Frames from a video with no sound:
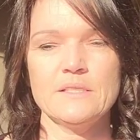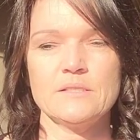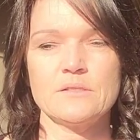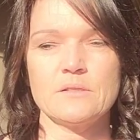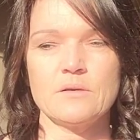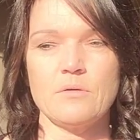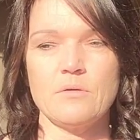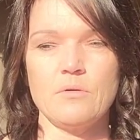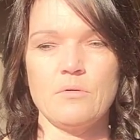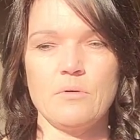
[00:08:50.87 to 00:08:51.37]

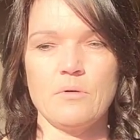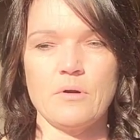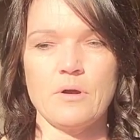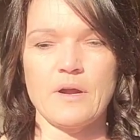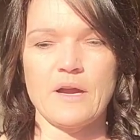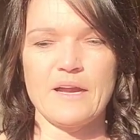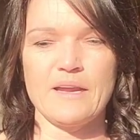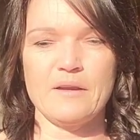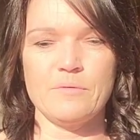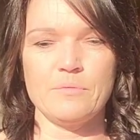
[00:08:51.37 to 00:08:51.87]
So
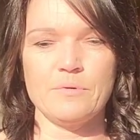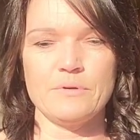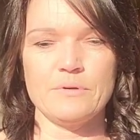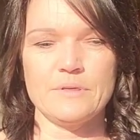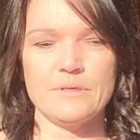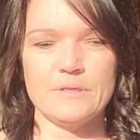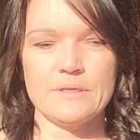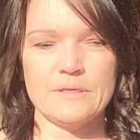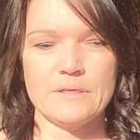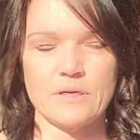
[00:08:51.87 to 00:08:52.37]
I
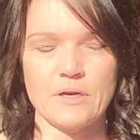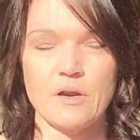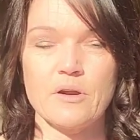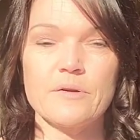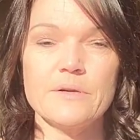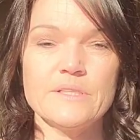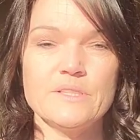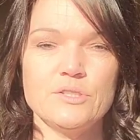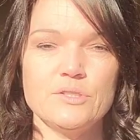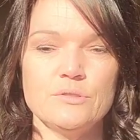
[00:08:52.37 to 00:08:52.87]
would encourage